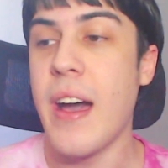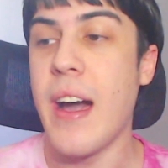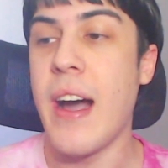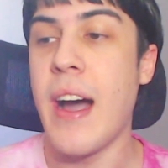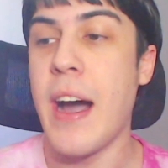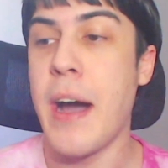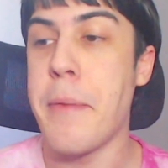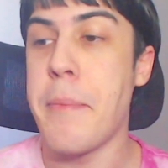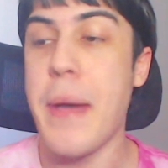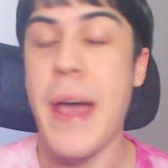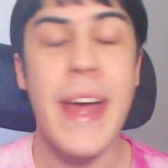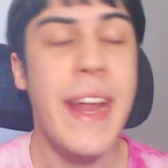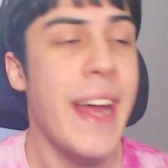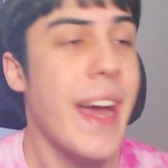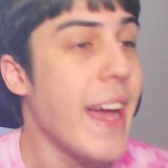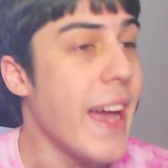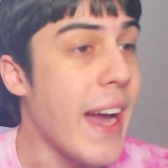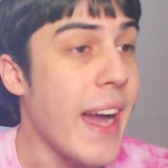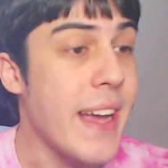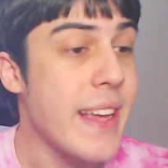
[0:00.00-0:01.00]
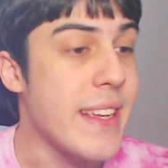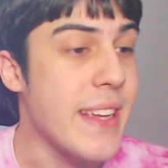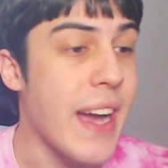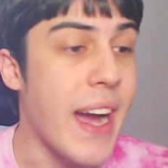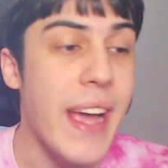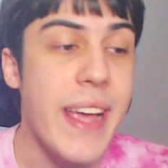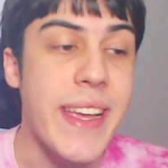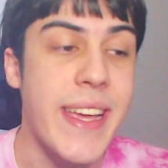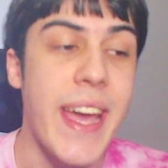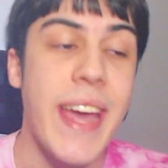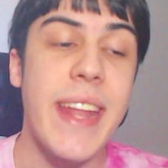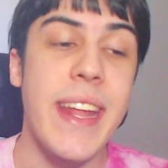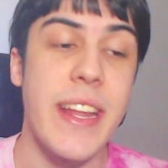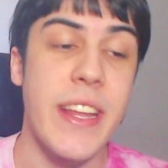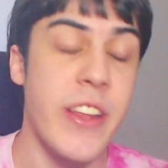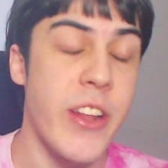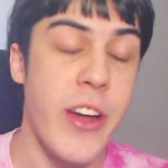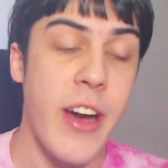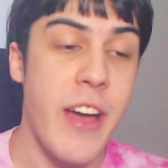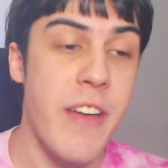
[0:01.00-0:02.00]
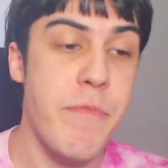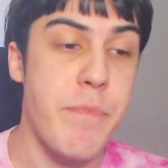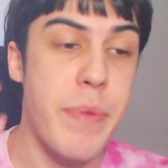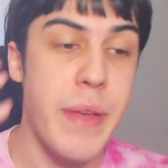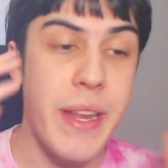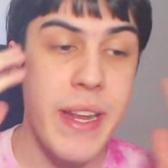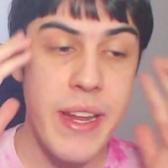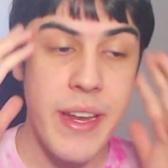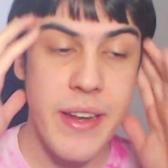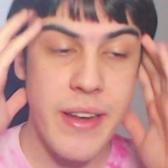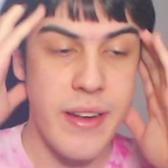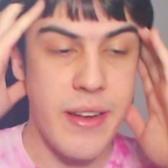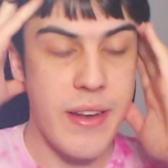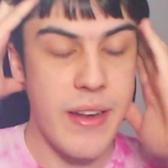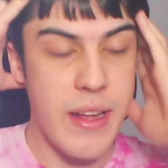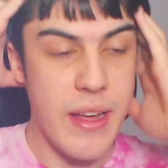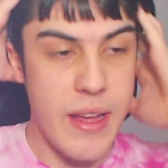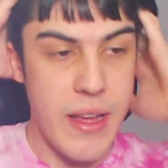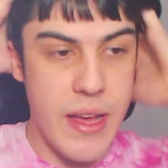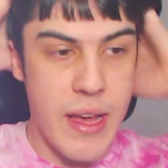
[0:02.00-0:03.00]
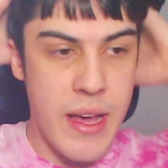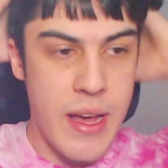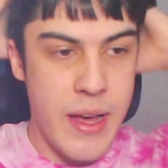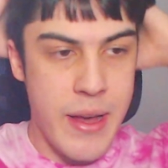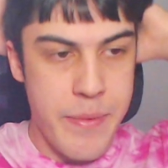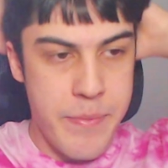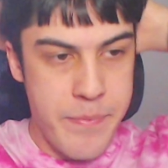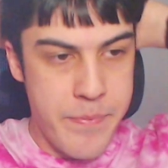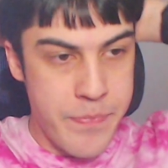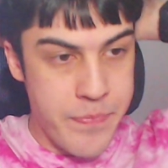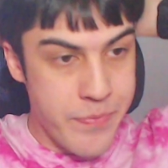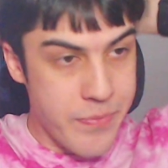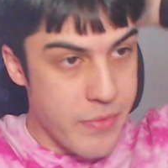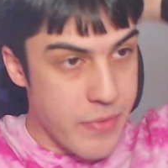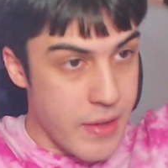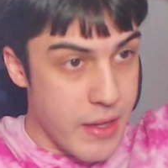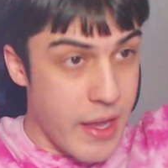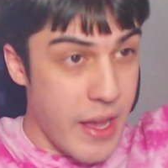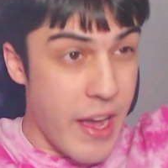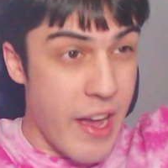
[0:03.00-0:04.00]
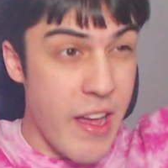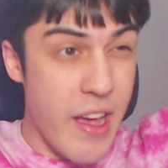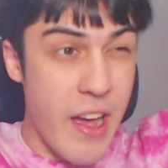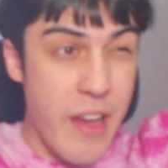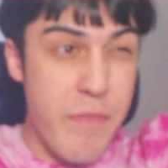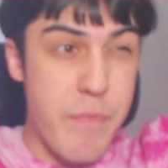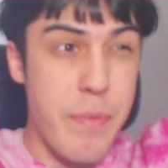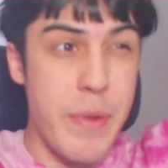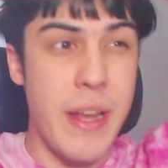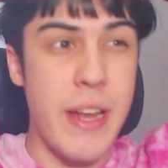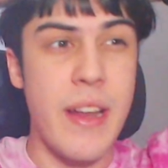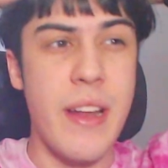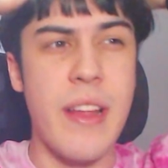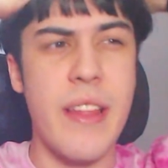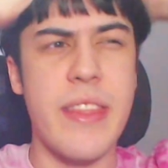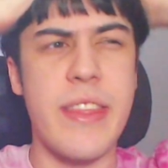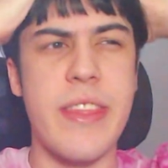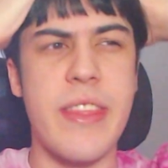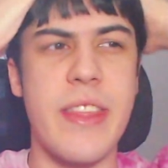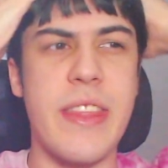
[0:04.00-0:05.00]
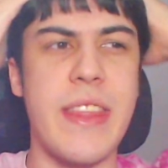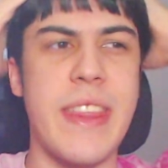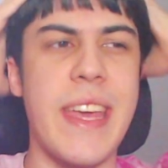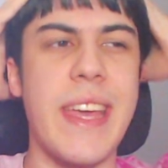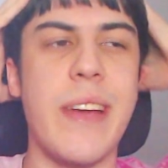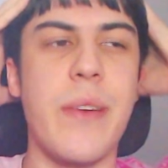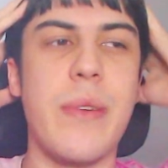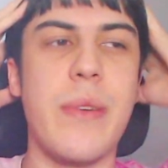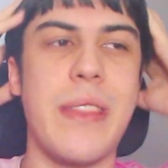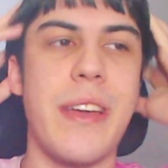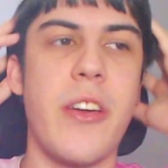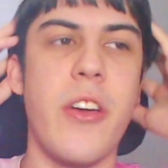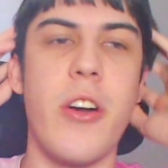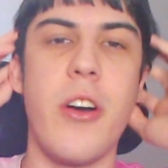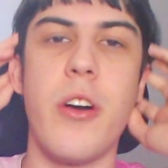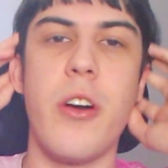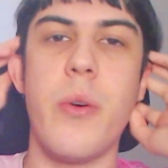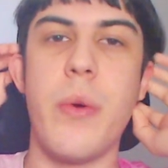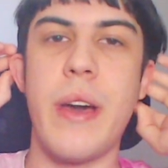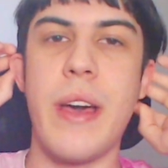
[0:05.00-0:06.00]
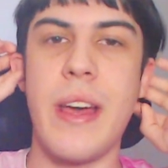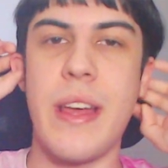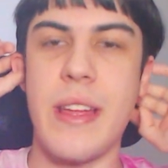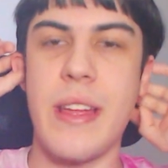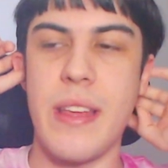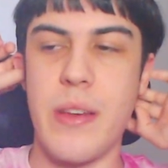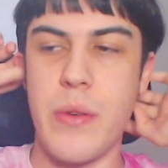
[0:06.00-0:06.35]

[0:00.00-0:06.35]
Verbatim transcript: Um, and I, I, I get it, you know, I've been in, um, I, I've been in a thing with a girl where